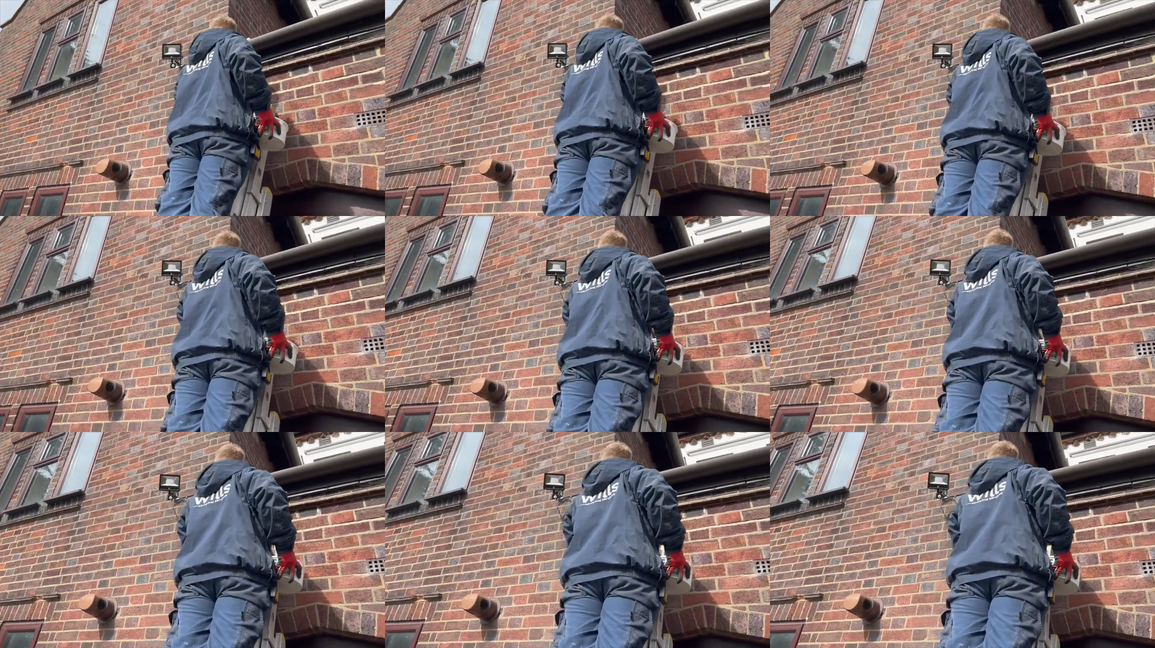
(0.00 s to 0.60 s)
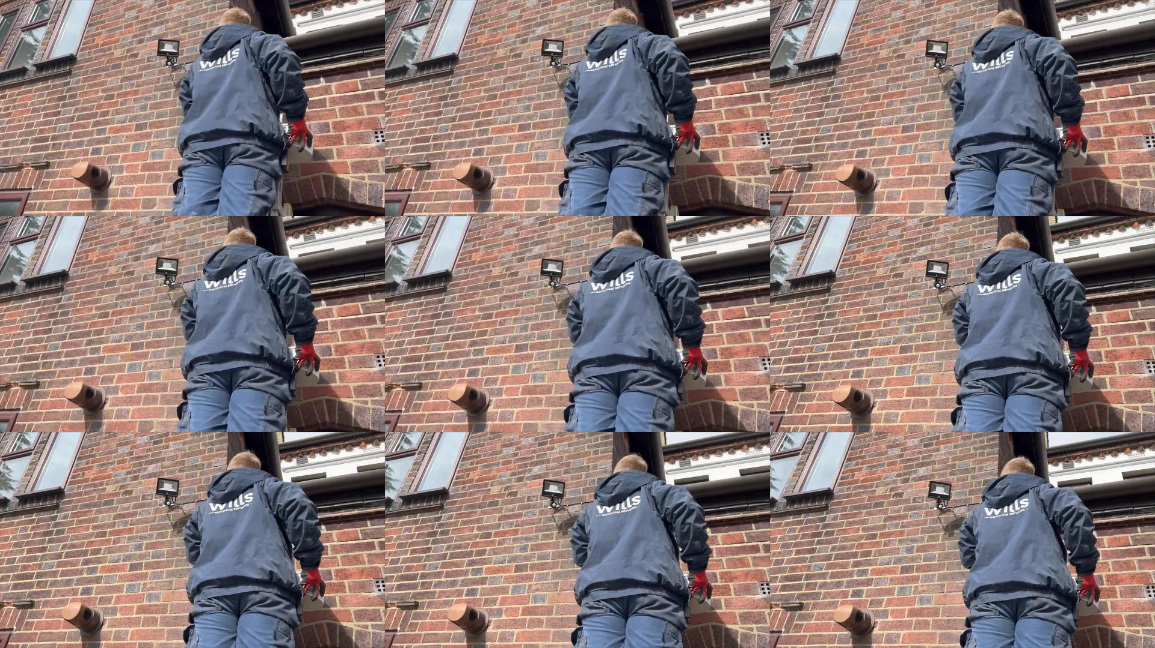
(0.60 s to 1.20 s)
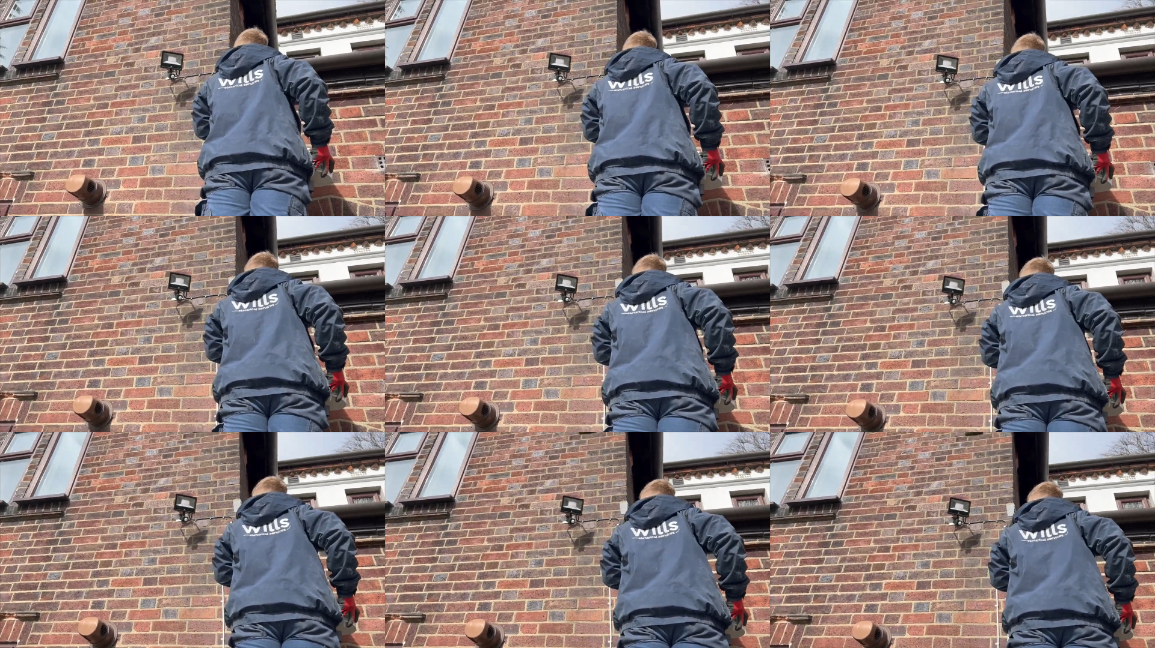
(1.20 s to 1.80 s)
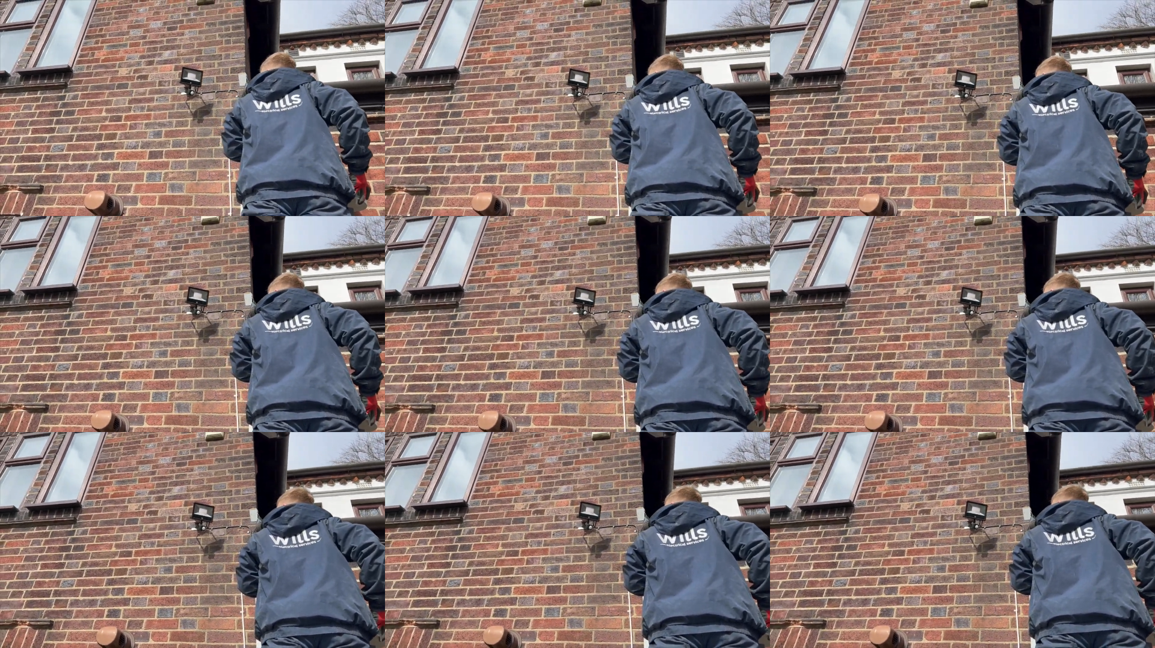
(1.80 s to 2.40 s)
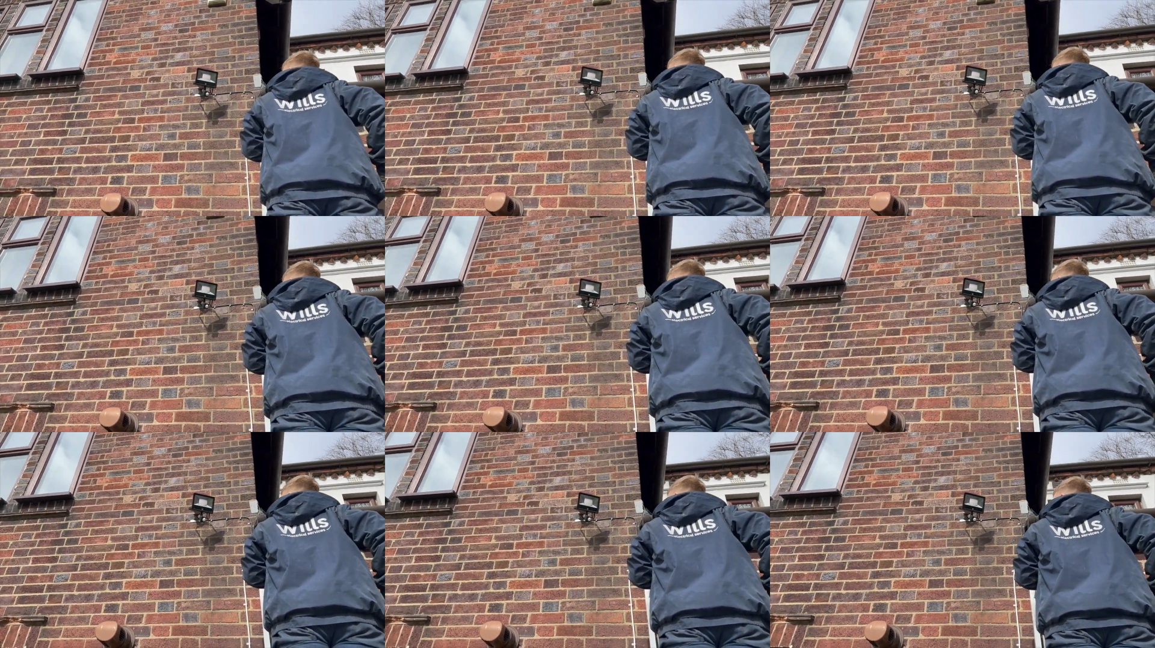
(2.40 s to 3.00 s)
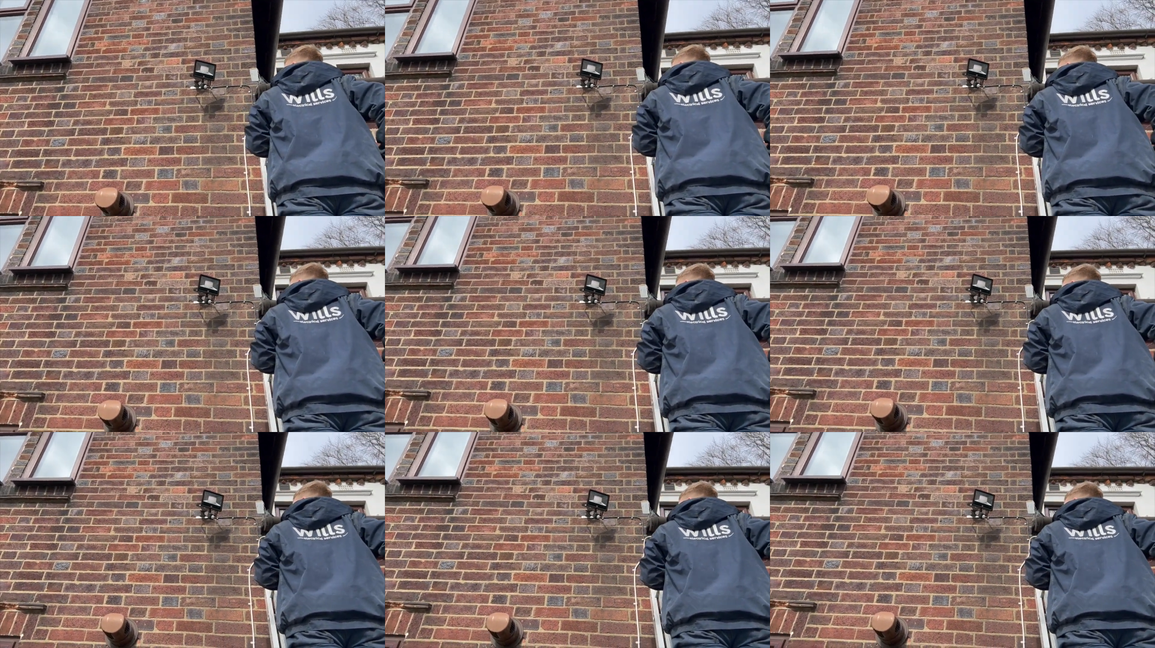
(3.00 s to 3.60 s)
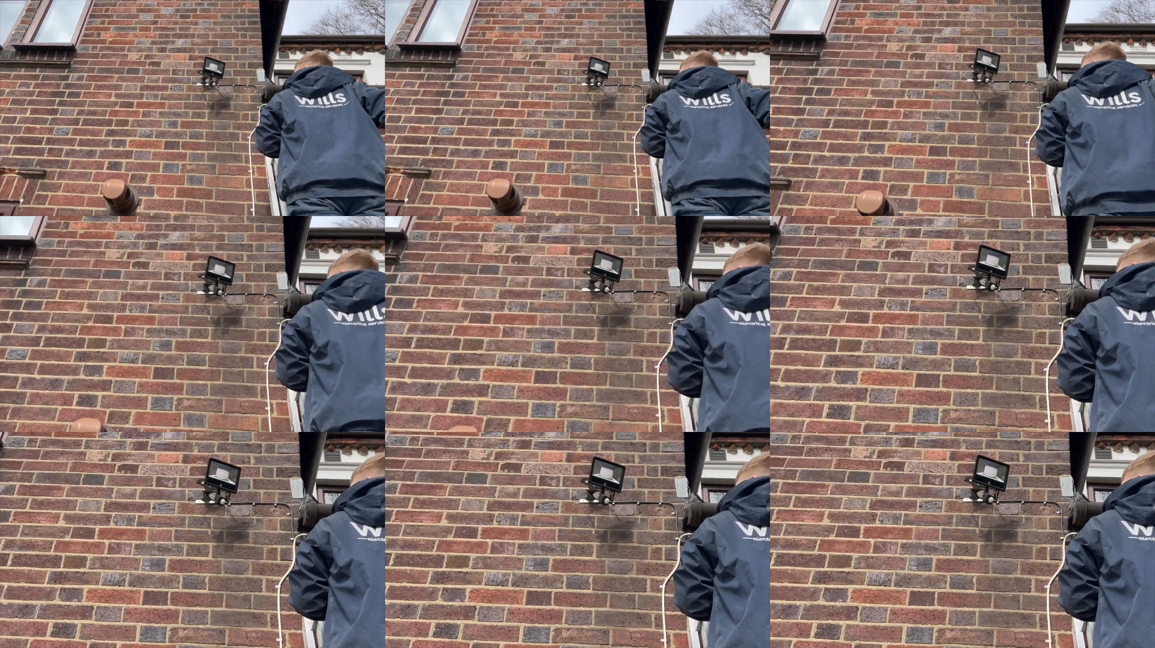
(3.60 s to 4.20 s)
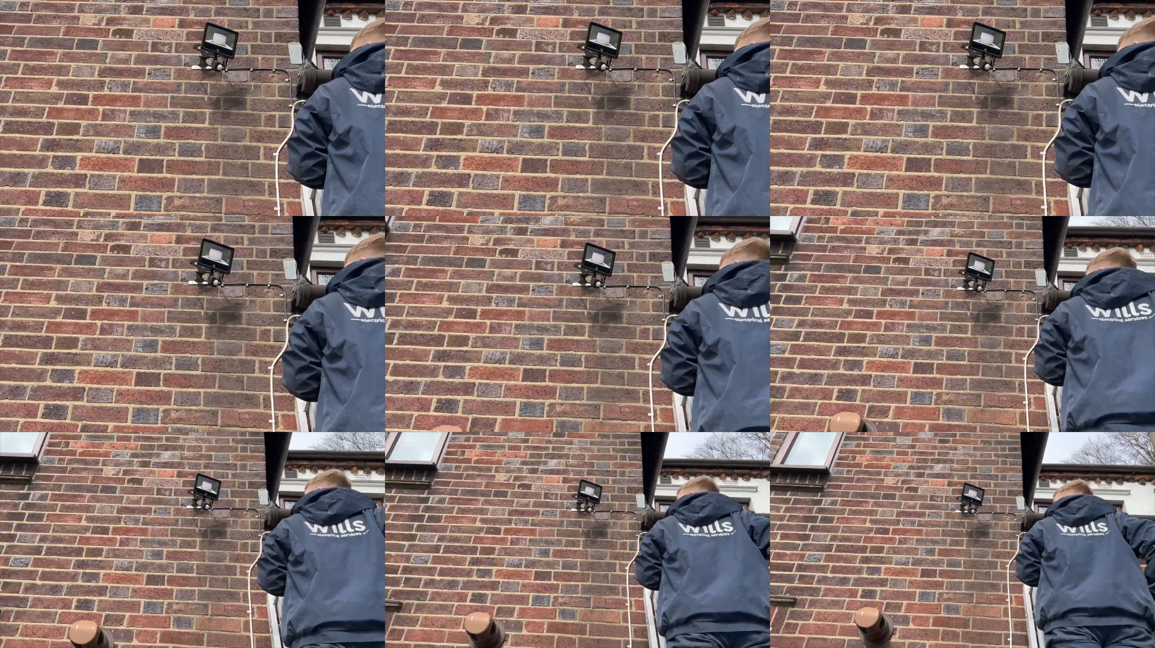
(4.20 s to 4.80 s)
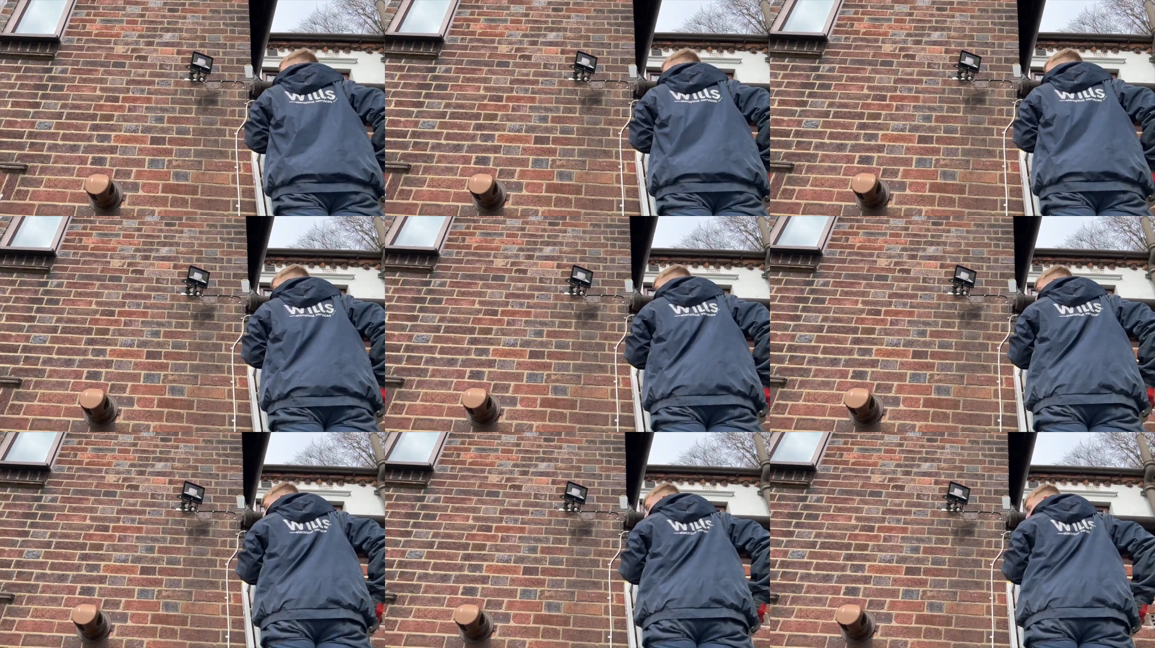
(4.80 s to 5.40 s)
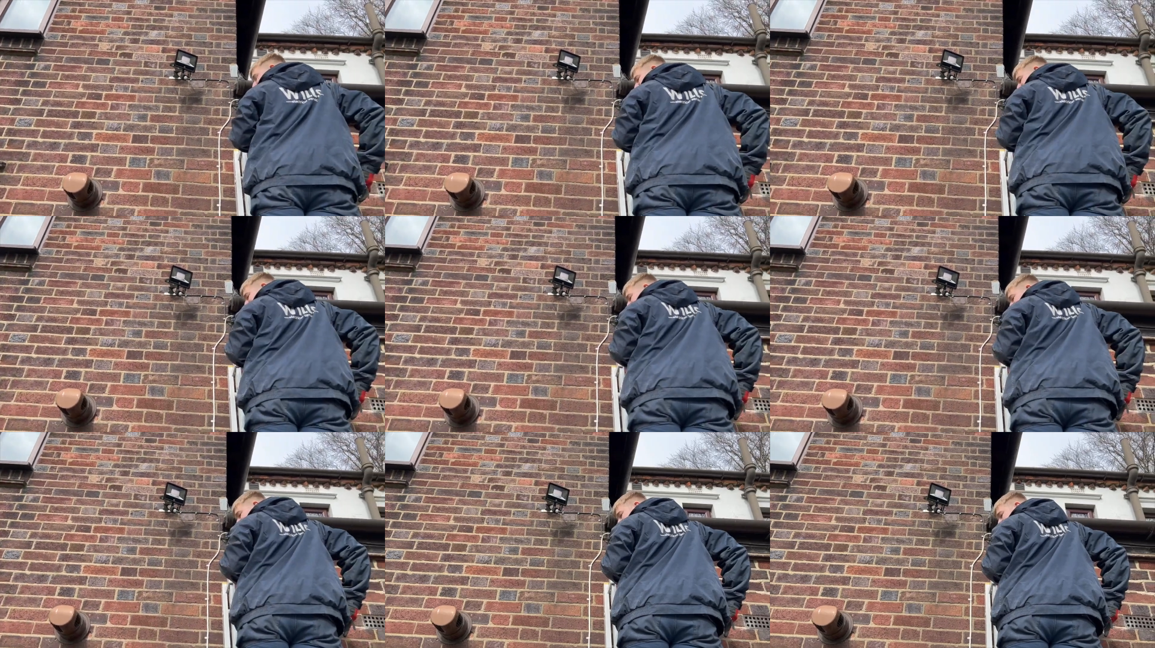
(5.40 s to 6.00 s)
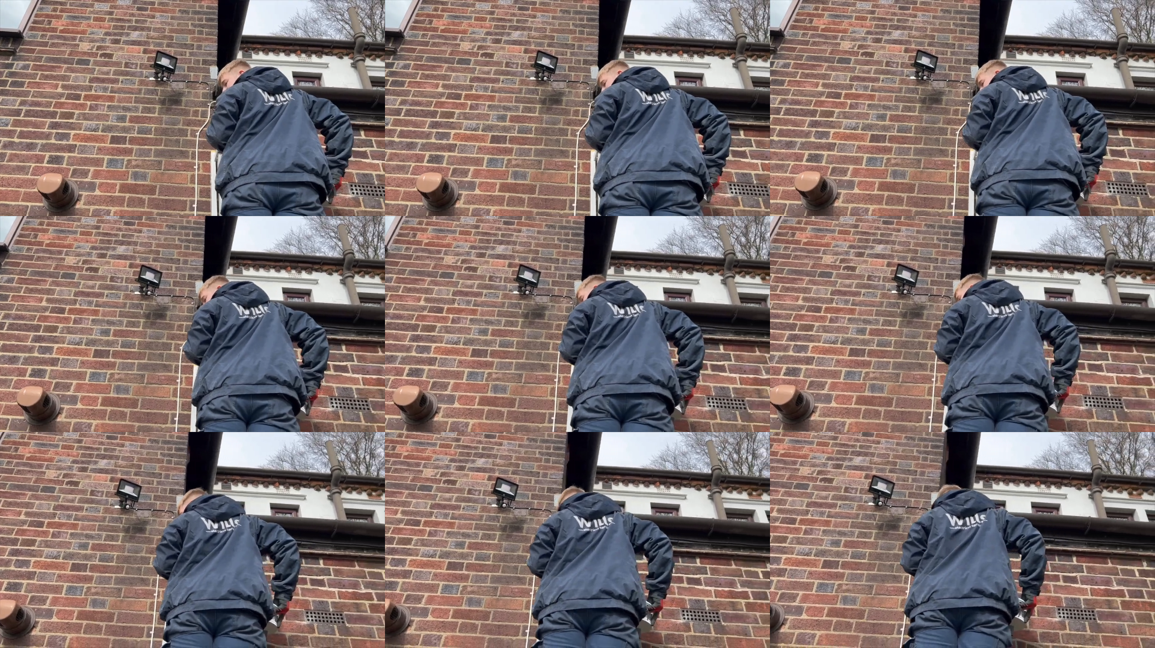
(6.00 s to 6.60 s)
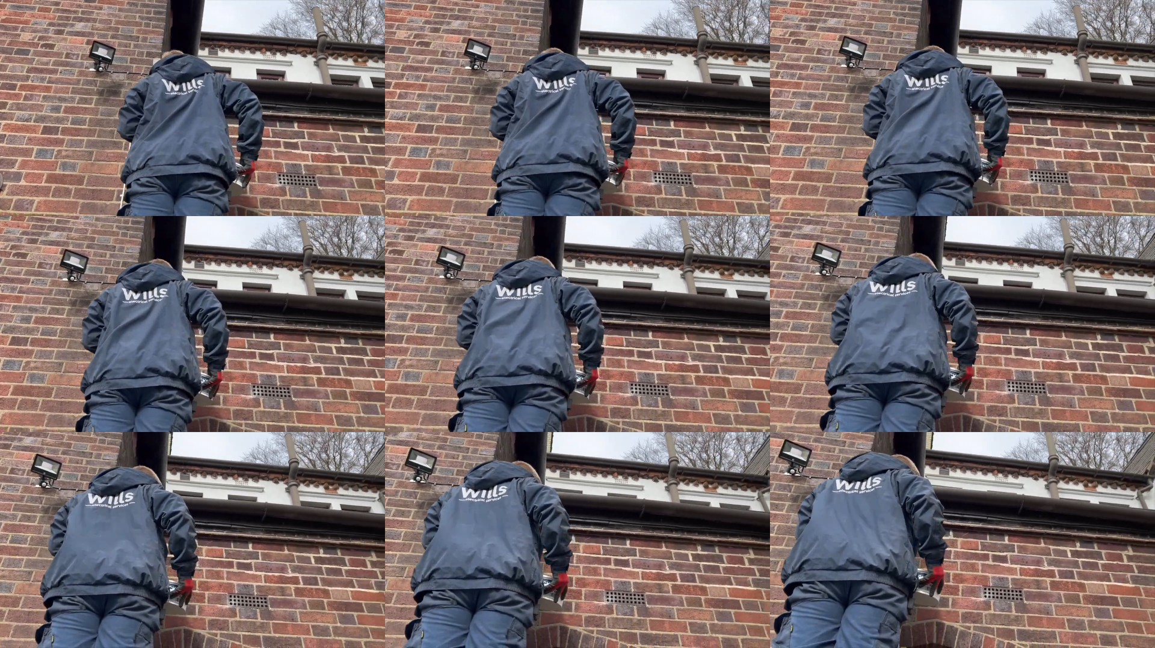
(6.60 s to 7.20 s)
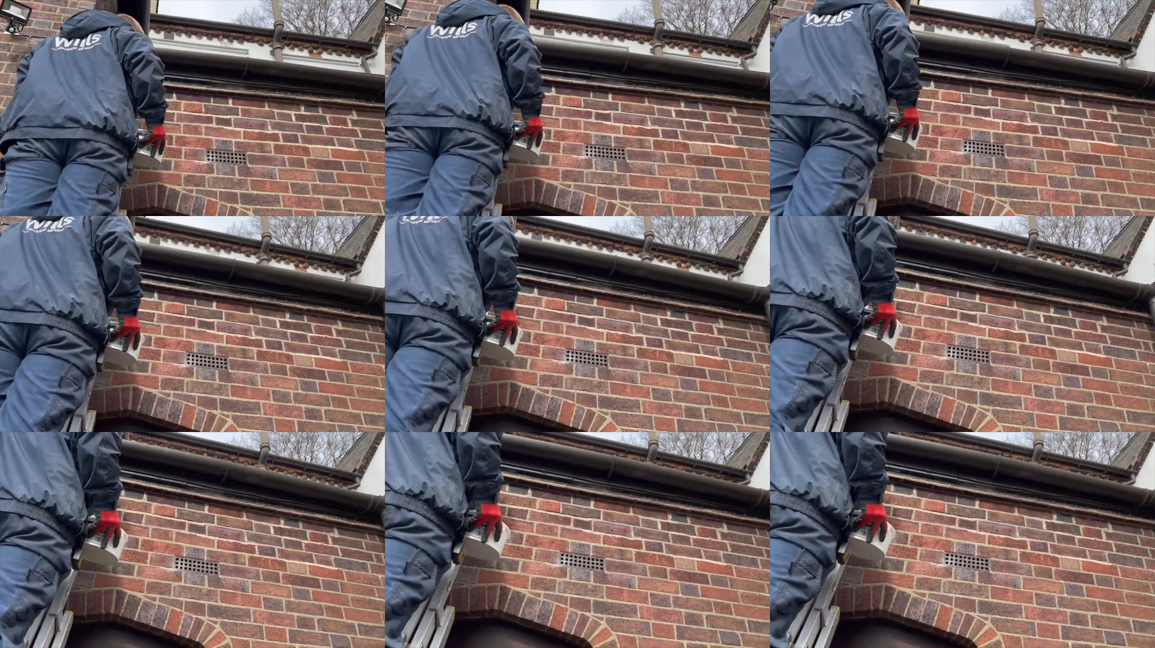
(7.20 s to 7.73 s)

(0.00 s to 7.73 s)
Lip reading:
[unreadable: no face in view]